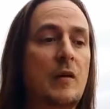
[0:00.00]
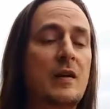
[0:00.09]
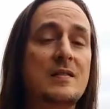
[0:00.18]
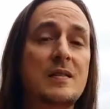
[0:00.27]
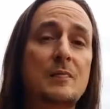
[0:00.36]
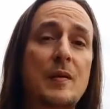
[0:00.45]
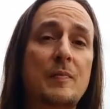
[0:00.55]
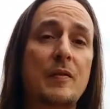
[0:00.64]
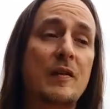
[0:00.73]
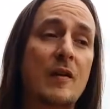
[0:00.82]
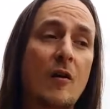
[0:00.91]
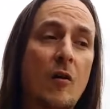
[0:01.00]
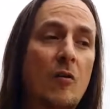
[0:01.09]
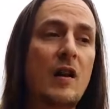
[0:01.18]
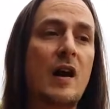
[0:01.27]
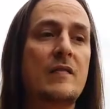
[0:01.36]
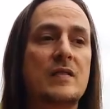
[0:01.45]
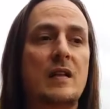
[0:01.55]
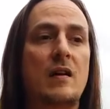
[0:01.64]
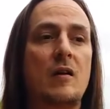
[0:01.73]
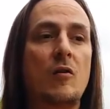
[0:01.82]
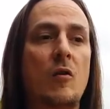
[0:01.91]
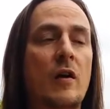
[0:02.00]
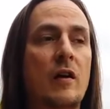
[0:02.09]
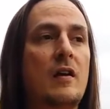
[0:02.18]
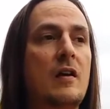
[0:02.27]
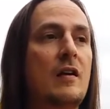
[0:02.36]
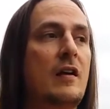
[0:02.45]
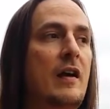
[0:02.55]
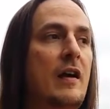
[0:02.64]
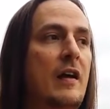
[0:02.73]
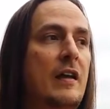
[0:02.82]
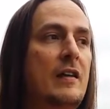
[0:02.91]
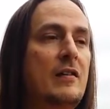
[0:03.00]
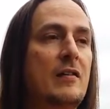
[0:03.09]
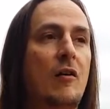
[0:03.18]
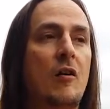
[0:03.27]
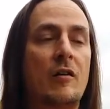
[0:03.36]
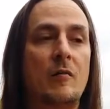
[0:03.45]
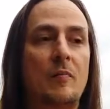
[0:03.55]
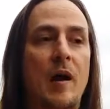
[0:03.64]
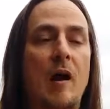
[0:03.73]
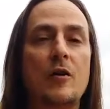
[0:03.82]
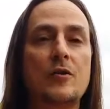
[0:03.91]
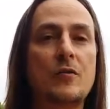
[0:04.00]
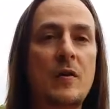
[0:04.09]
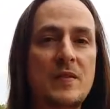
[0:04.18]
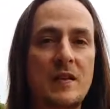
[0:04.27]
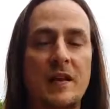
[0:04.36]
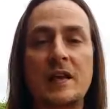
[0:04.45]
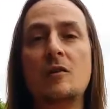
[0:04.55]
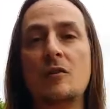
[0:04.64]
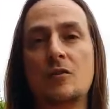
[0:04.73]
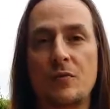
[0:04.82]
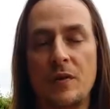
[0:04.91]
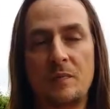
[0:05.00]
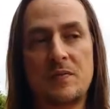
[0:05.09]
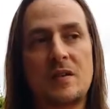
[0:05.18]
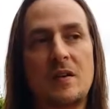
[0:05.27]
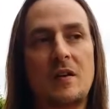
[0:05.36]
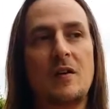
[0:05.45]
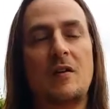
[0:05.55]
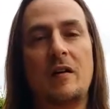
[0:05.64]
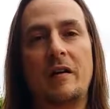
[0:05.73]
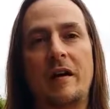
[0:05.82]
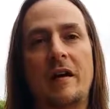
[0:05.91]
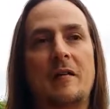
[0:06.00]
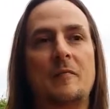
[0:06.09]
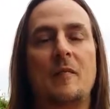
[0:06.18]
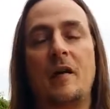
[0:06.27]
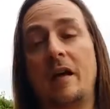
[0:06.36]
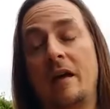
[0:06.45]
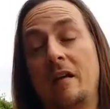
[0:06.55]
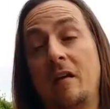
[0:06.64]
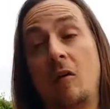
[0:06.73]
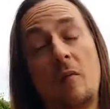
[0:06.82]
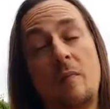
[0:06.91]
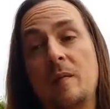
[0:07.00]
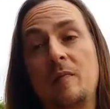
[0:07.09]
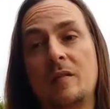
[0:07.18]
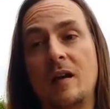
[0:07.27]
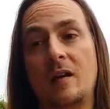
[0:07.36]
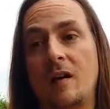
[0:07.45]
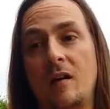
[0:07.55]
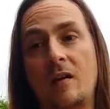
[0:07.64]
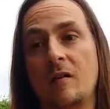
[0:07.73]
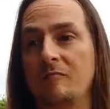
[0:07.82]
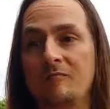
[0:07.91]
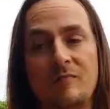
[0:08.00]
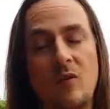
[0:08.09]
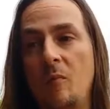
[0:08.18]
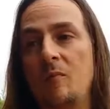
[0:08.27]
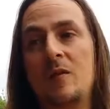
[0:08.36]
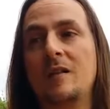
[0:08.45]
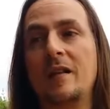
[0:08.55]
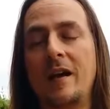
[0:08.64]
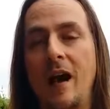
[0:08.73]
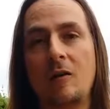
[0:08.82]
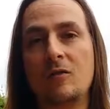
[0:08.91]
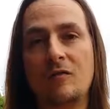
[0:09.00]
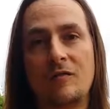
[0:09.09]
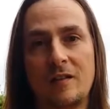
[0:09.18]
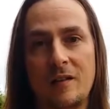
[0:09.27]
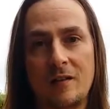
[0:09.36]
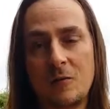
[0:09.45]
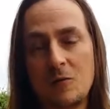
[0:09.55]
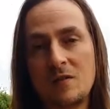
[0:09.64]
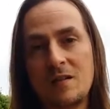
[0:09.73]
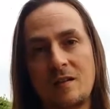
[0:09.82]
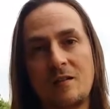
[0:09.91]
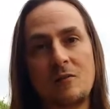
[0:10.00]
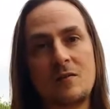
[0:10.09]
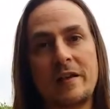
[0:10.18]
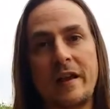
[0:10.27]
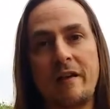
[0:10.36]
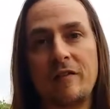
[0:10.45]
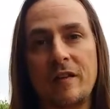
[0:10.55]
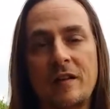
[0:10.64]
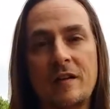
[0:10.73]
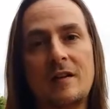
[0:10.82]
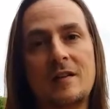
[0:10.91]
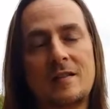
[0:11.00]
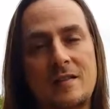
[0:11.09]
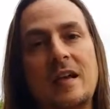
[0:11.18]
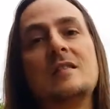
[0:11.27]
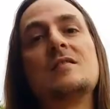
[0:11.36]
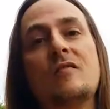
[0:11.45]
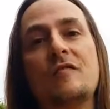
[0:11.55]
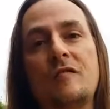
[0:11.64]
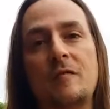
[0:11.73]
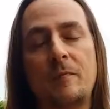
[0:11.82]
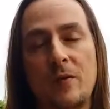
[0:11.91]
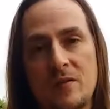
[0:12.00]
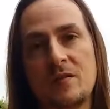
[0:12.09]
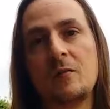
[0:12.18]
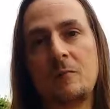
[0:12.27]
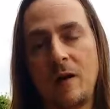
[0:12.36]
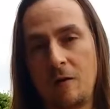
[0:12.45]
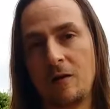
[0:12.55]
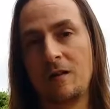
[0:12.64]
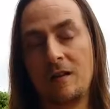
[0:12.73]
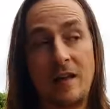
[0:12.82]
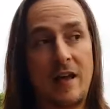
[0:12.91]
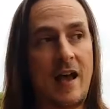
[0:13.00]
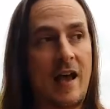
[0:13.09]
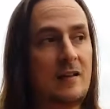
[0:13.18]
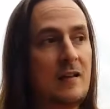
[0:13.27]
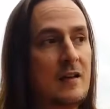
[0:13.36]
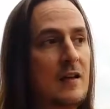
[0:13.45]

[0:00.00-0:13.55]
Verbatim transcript: We can see people in our own lives that are going uh, either on power trips and ego trips, um, and or people that are completely out of it and losing losing every sense of personal power that they had.